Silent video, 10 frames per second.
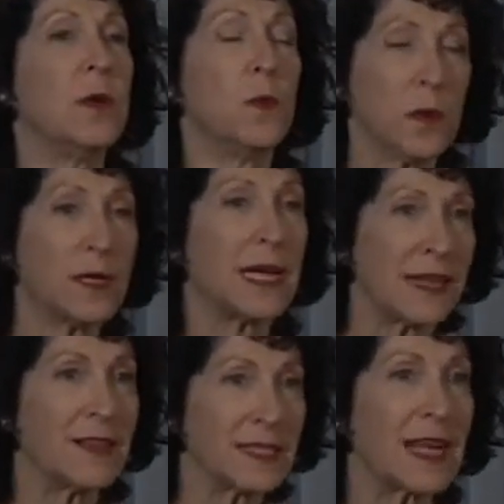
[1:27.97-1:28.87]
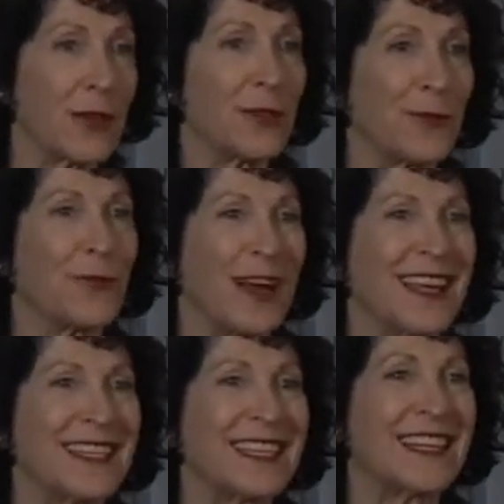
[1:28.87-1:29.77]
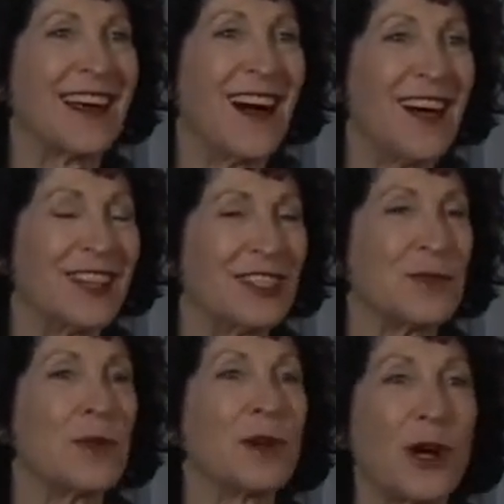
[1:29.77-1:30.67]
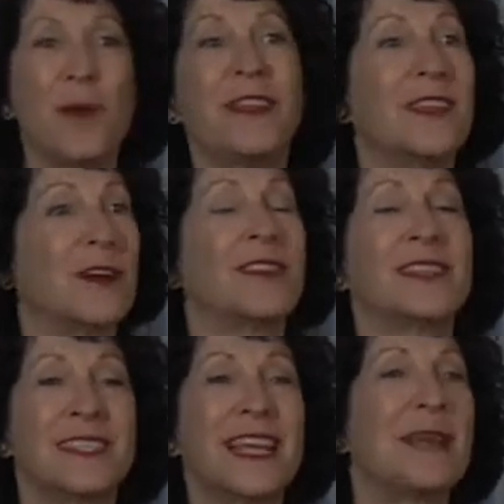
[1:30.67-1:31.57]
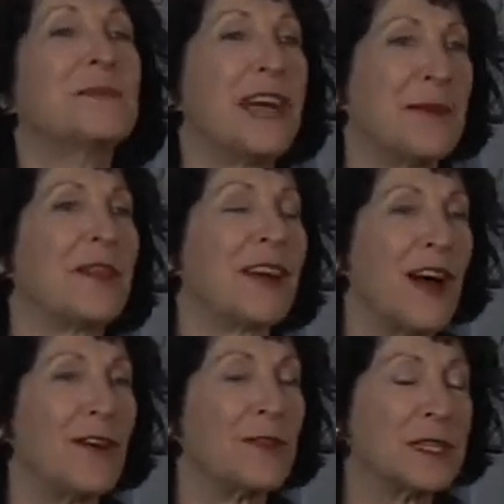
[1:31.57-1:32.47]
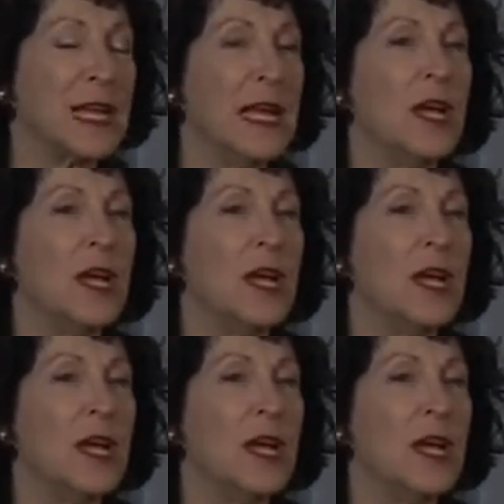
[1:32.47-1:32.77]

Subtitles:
work in the south of France in college, and we were going there at the same time in the conference.